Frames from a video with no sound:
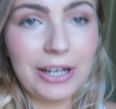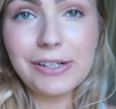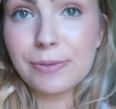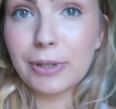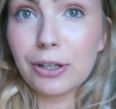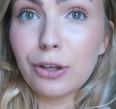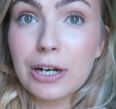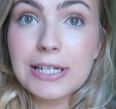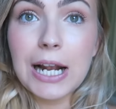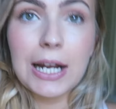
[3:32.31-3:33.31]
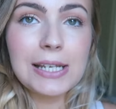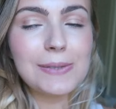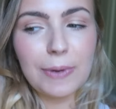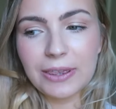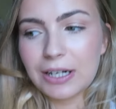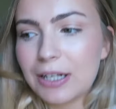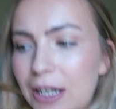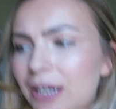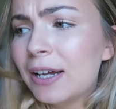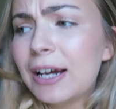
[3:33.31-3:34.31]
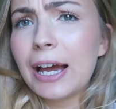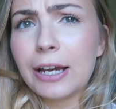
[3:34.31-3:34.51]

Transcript: I used to play a lot of tennis, but then I